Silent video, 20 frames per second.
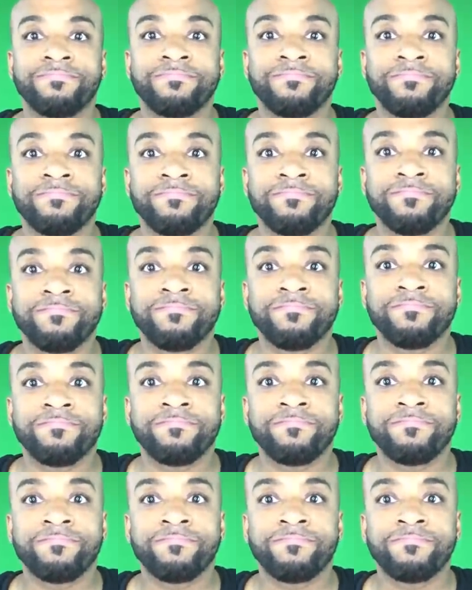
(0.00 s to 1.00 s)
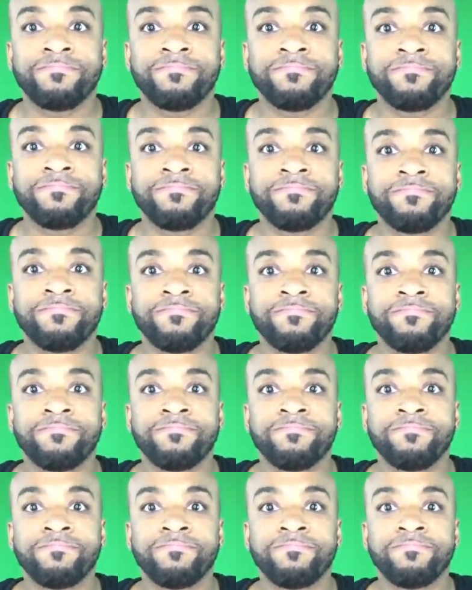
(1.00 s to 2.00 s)

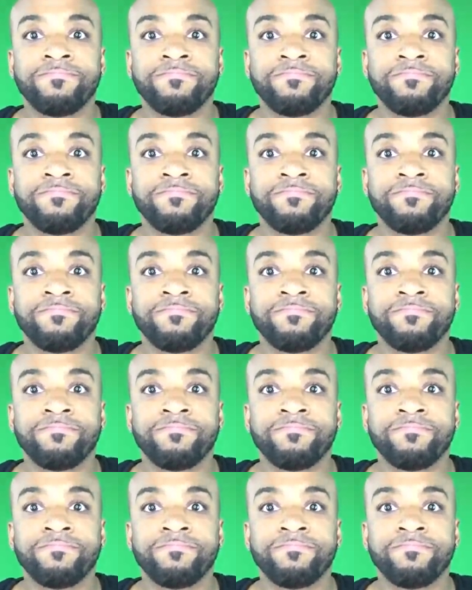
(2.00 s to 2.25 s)
Nobody speaks.